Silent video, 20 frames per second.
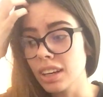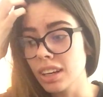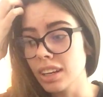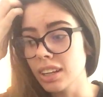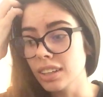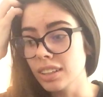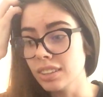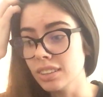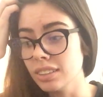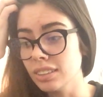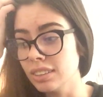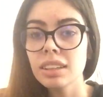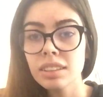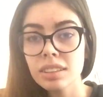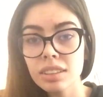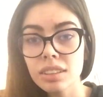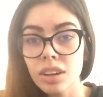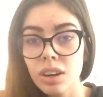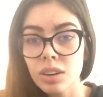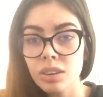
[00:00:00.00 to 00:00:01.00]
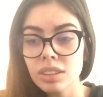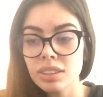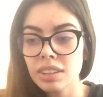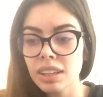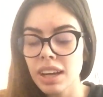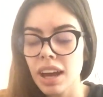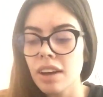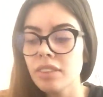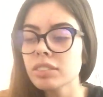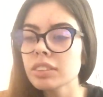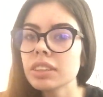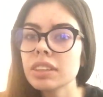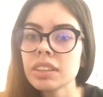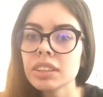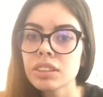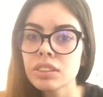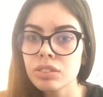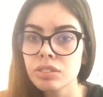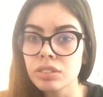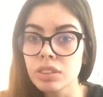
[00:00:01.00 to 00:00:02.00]
and you know, it's like everything
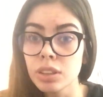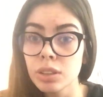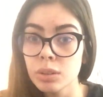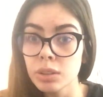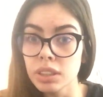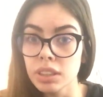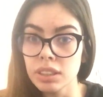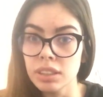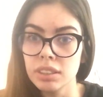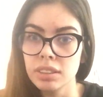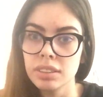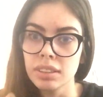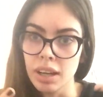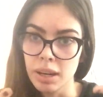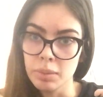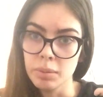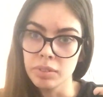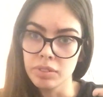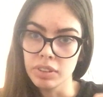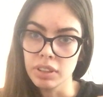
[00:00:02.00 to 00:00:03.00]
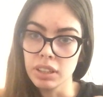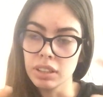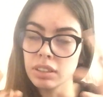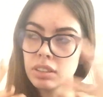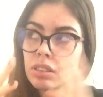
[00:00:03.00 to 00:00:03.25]
is fluid type of thing,